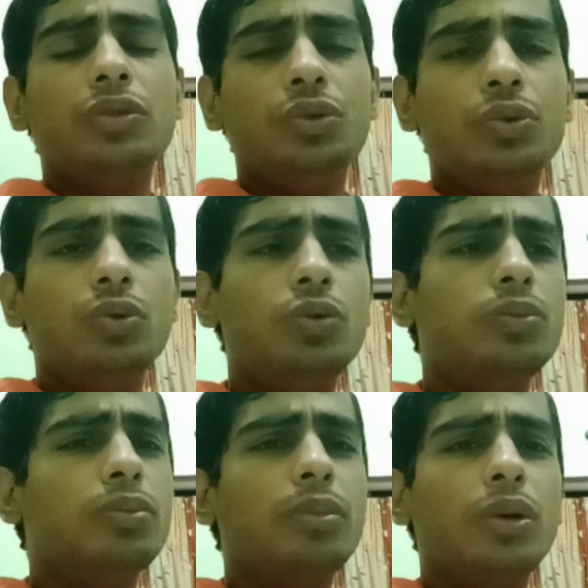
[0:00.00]

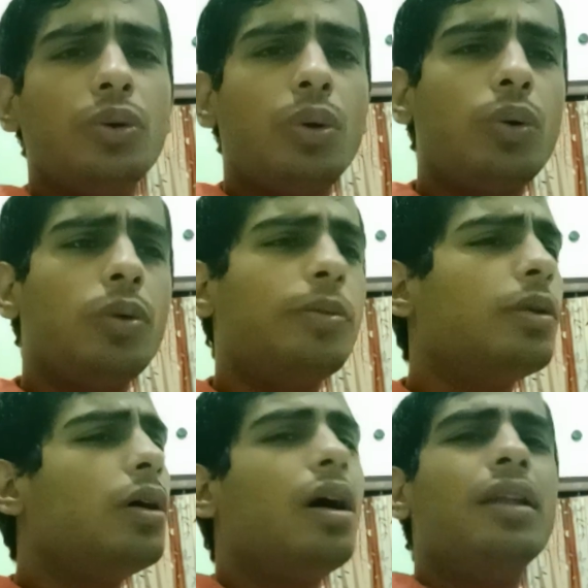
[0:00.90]
Zoom, YouTube,
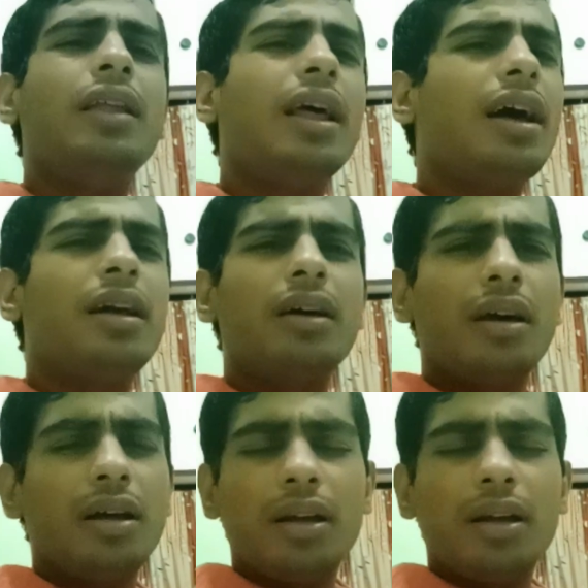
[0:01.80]
there are